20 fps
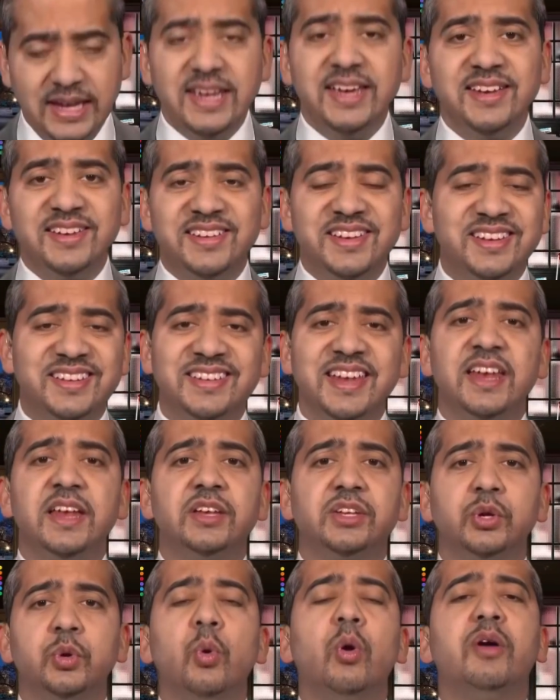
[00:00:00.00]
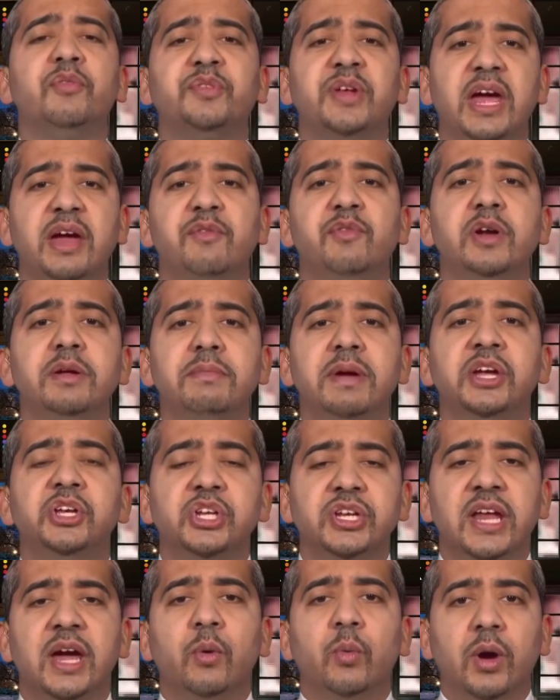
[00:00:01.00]
He is the senator who, after every
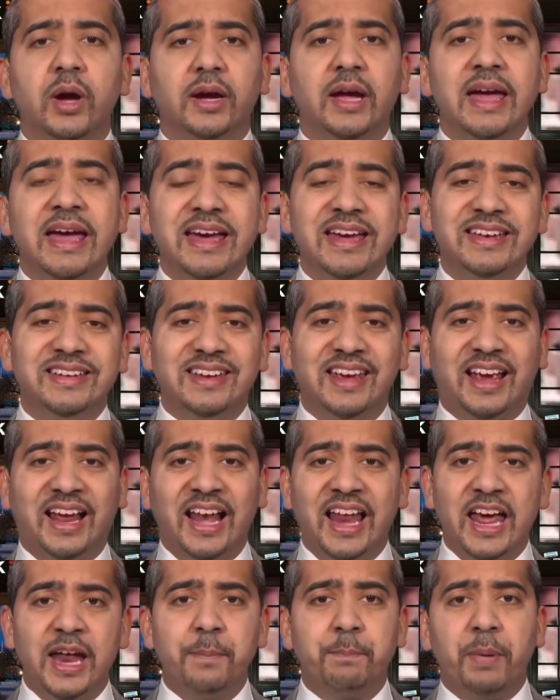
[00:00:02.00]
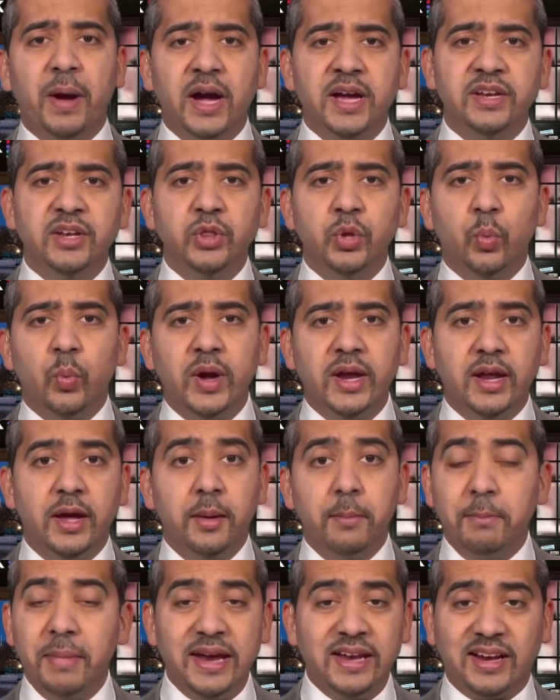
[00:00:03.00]
major network declared Biden the
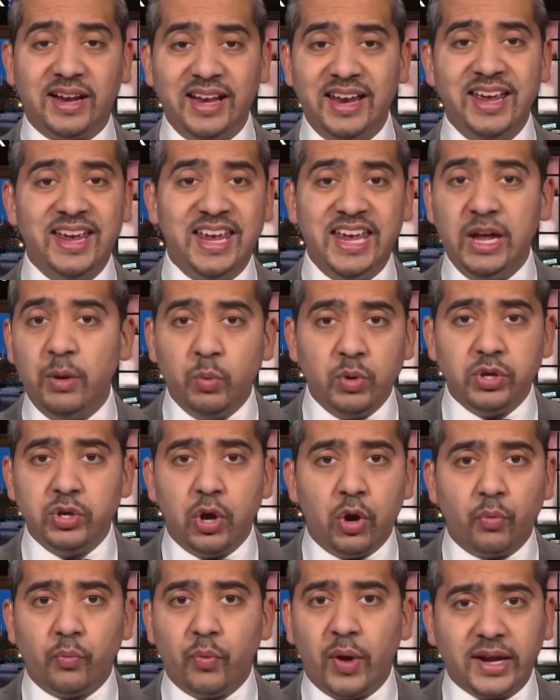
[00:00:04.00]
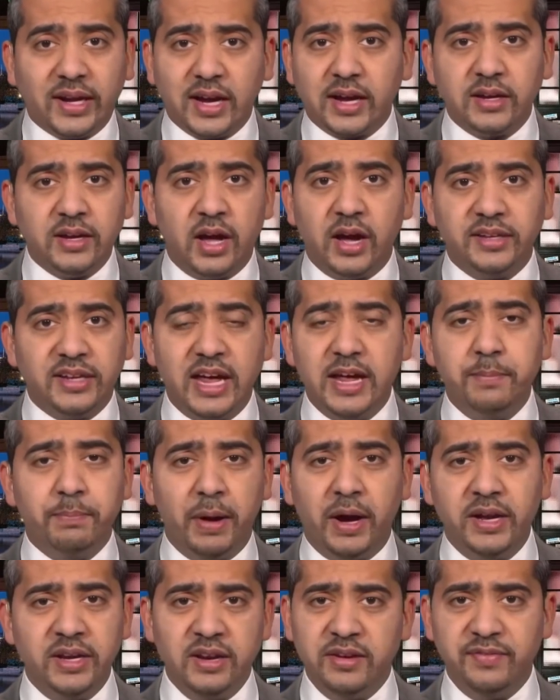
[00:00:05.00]
winner, made clear he would not recognize a
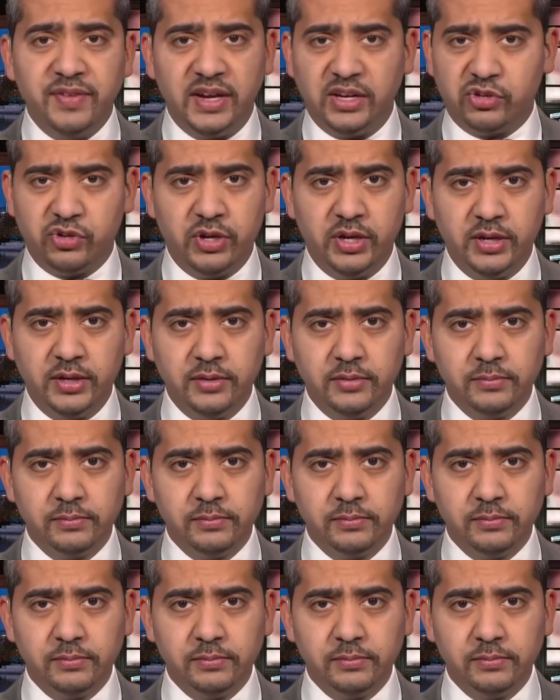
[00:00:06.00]
Biden victory.